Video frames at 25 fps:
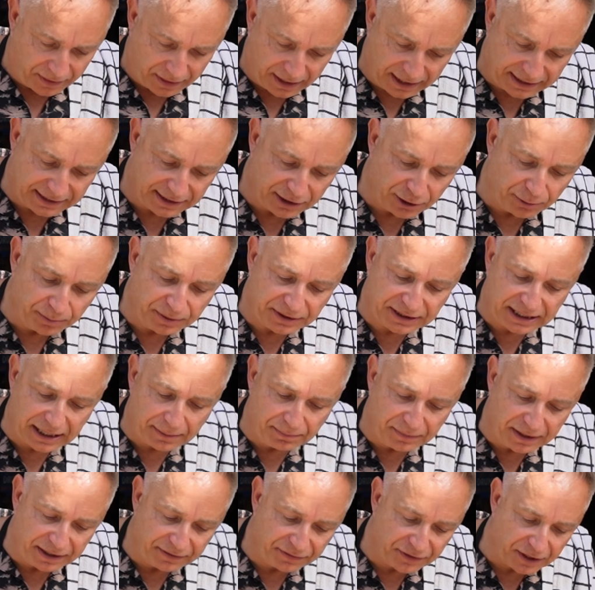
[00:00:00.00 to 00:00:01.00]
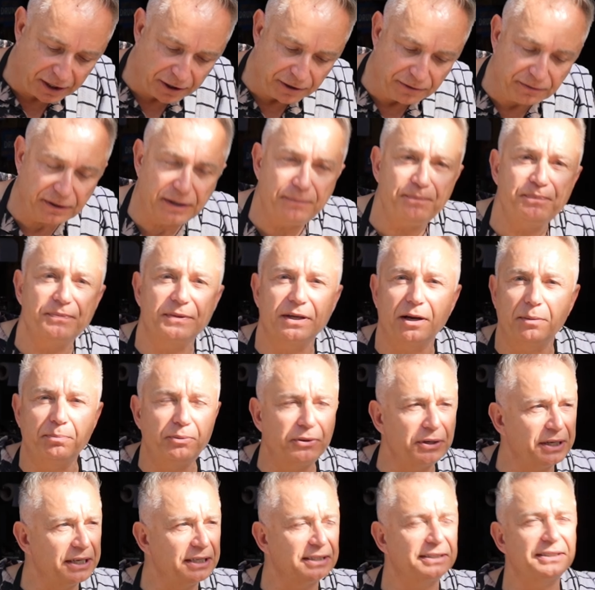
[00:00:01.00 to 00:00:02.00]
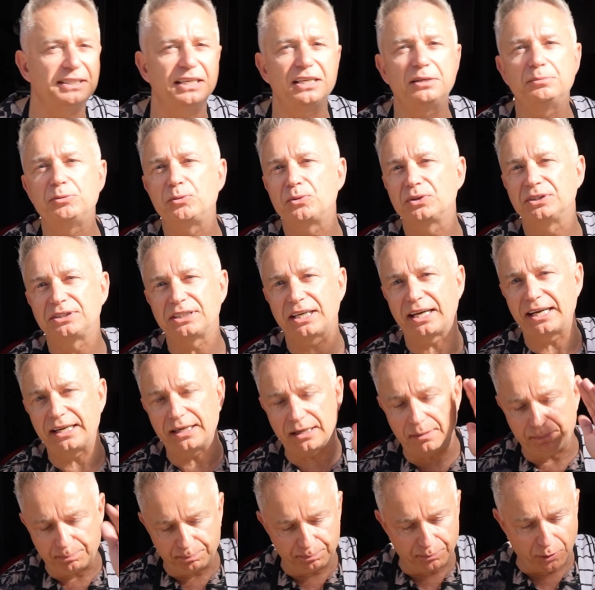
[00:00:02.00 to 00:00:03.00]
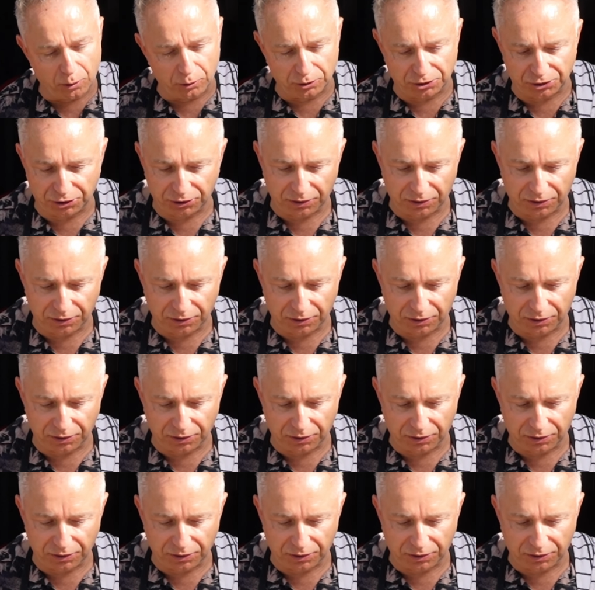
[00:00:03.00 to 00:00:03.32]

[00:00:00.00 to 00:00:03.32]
There'll still be some left over. I put it in a sealable container, bosh,